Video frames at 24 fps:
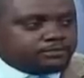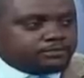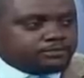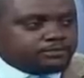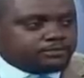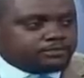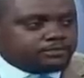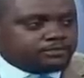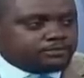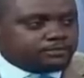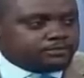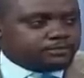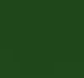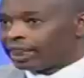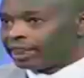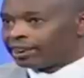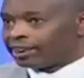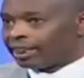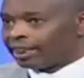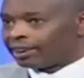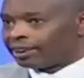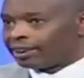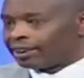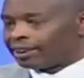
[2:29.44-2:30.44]
I don't know
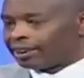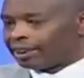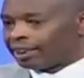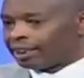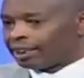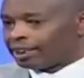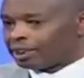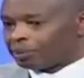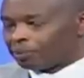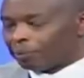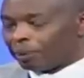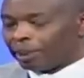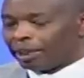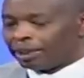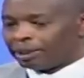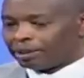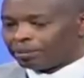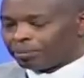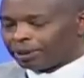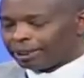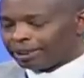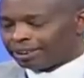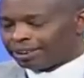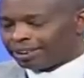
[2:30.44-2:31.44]
exactly the
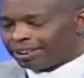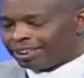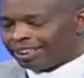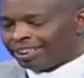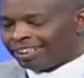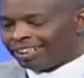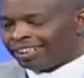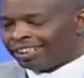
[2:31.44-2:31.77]
spend, but